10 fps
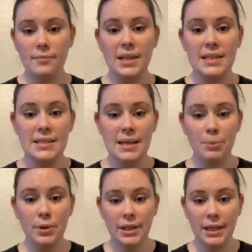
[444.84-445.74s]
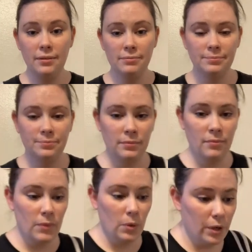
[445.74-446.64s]
separately,
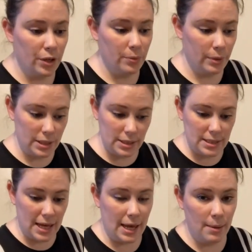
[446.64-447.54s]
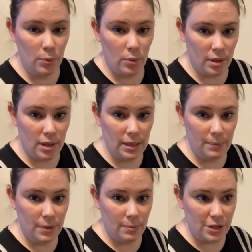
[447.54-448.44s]
where you would tape or
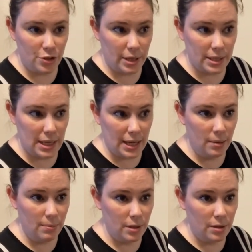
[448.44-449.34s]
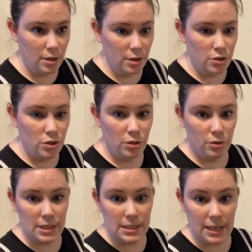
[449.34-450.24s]
clip the measuring tape to
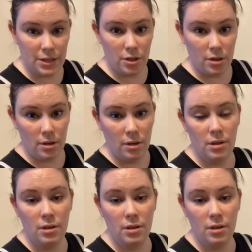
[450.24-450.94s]
the center,